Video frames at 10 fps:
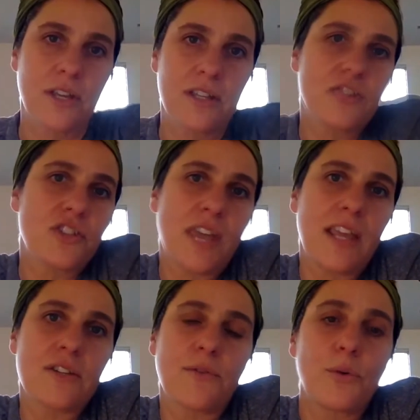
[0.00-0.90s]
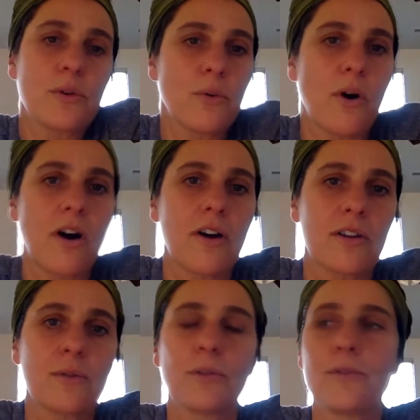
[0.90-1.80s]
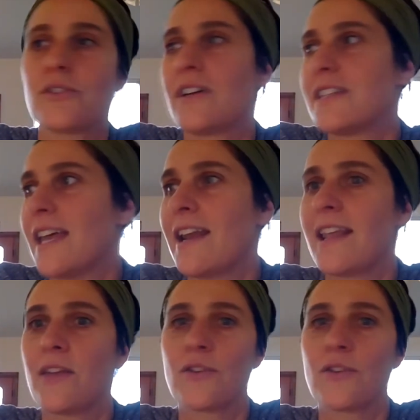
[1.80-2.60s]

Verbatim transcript: it's a change of who you are. You lose your identity.